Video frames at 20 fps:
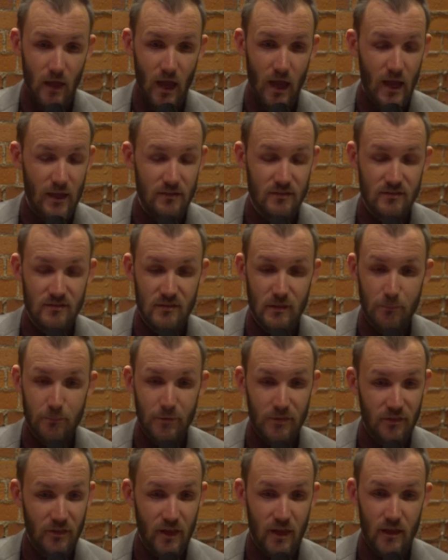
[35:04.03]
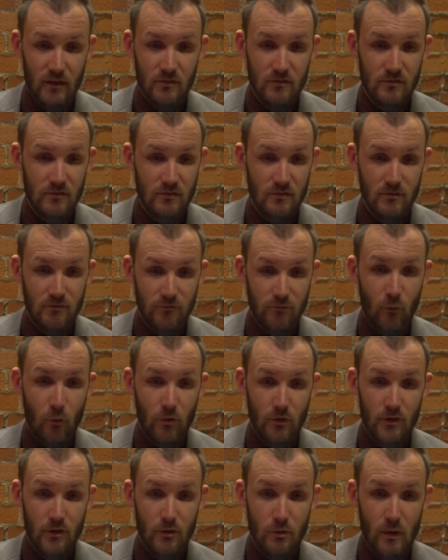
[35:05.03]
I sympathize
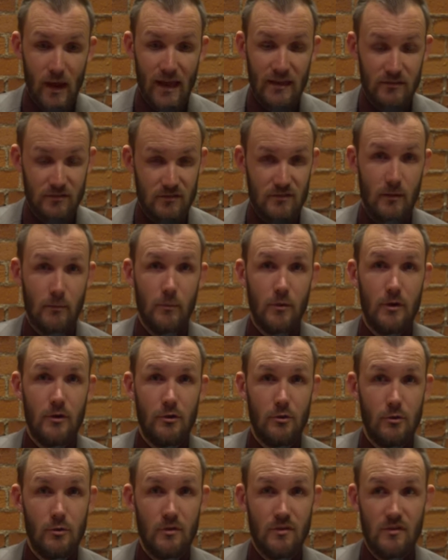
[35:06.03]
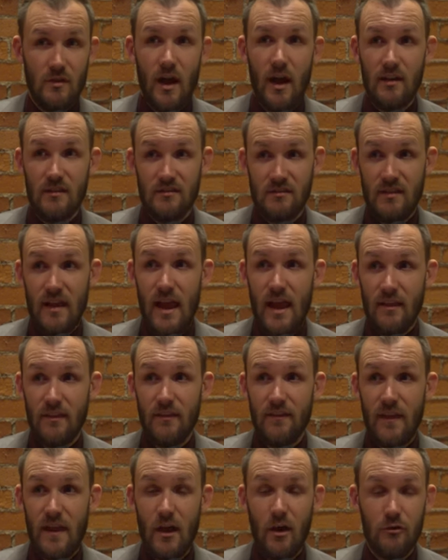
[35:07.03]
for you as someone who is not saying
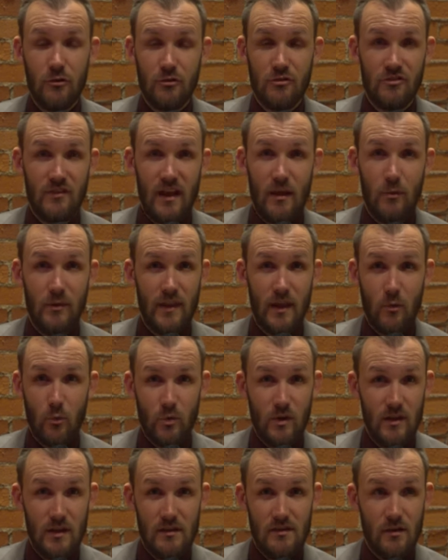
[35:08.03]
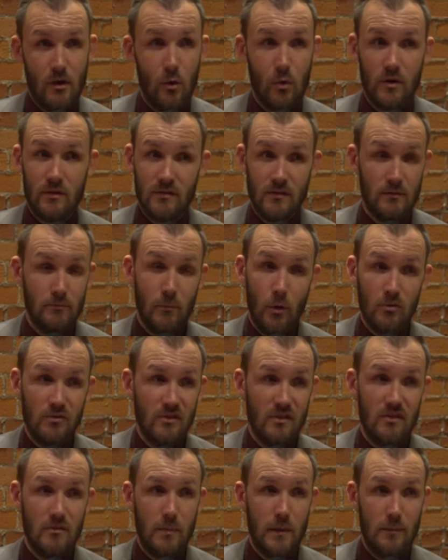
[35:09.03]
that they understand when they really don't, because most
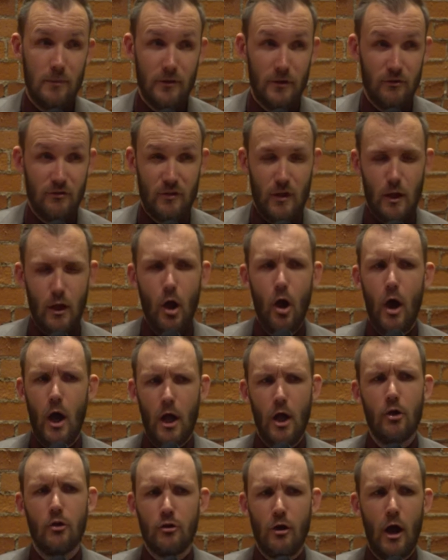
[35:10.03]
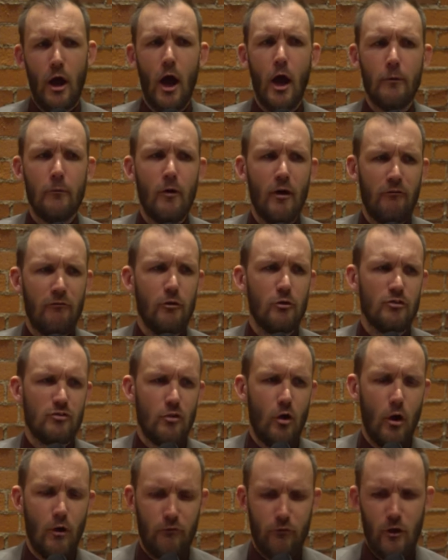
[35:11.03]
of these people that are saying, "Oh, I feel
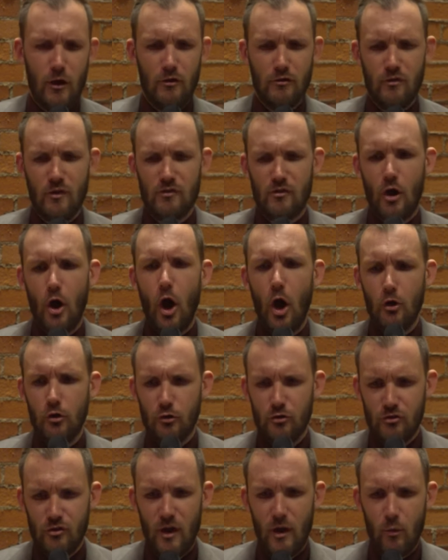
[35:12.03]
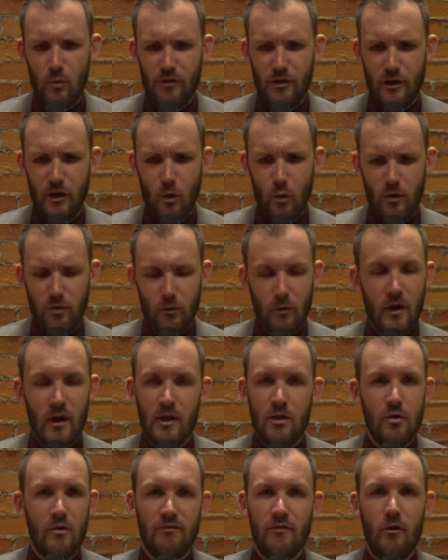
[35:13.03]
sorry for A's fans. I understand what they're going through."
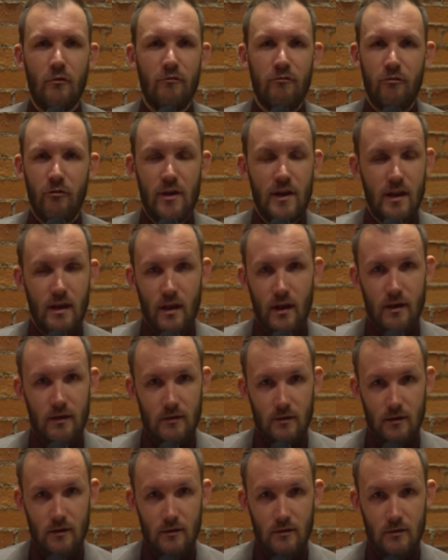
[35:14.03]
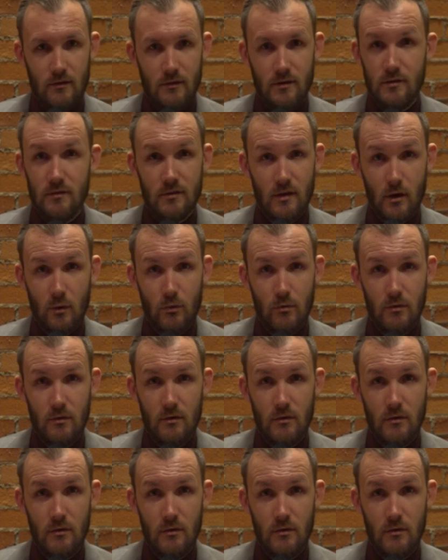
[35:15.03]
You have no freaking idea. You don't.